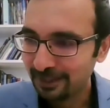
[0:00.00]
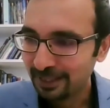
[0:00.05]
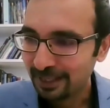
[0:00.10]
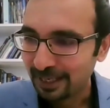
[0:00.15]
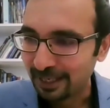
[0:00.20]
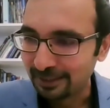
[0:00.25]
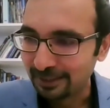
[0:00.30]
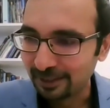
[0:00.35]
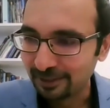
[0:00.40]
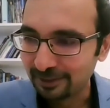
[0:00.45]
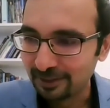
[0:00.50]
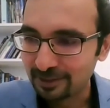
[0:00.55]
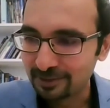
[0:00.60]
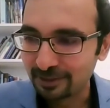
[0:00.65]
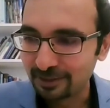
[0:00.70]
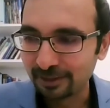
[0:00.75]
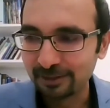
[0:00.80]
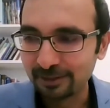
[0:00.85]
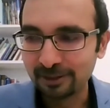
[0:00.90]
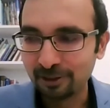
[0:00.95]
And then this
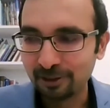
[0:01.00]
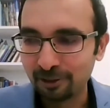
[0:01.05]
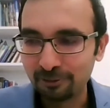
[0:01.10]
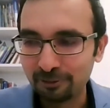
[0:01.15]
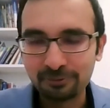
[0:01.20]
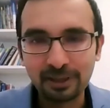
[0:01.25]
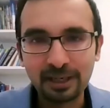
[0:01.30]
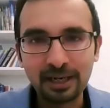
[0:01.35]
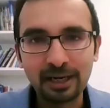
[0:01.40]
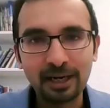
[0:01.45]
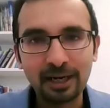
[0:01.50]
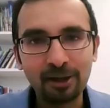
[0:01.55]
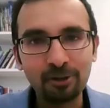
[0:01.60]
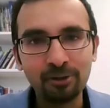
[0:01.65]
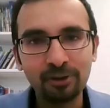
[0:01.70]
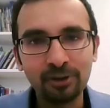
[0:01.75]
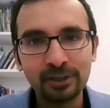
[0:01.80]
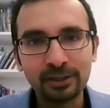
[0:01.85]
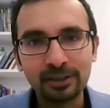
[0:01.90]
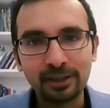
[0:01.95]
idea of how
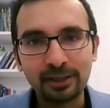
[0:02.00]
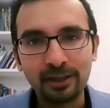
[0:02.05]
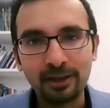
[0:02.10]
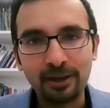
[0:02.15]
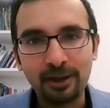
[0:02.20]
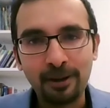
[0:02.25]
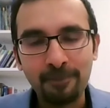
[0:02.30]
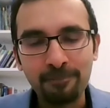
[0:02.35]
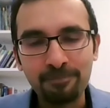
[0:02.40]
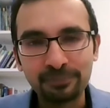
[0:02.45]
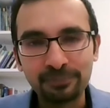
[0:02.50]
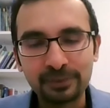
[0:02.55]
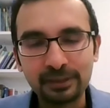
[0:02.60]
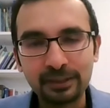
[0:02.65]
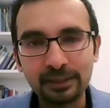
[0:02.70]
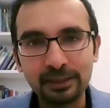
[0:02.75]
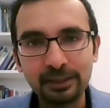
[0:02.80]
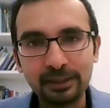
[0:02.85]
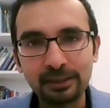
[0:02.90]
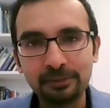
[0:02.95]

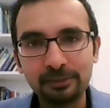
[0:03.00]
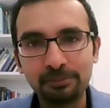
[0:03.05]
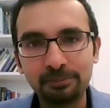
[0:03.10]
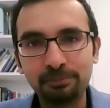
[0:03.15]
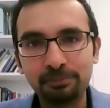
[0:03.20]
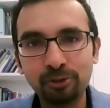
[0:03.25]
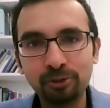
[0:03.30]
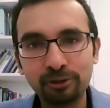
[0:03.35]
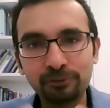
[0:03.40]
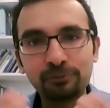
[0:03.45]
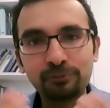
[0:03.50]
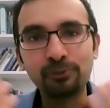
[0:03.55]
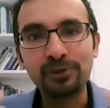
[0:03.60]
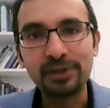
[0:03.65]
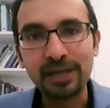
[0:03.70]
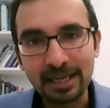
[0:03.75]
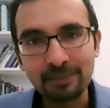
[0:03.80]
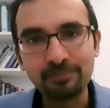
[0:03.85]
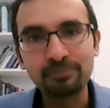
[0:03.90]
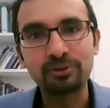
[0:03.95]
the beautiful
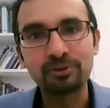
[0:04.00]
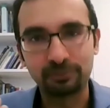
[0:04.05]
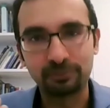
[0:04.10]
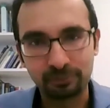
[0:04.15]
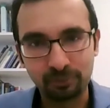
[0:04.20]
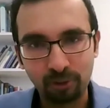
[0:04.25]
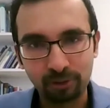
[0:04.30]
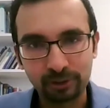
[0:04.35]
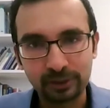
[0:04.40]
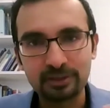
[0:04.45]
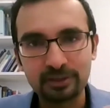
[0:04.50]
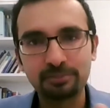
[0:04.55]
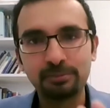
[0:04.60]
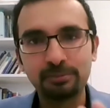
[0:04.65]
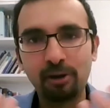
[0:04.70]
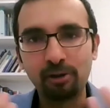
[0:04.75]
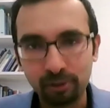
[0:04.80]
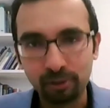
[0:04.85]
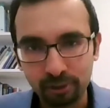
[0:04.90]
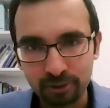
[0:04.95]
names of God,
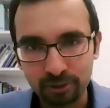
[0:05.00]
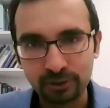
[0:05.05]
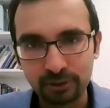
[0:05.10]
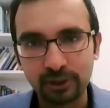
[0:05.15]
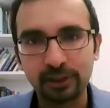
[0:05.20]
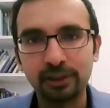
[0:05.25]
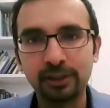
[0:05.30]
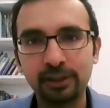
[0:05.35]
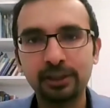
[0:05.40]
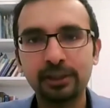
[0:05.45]
Asma al-Husna,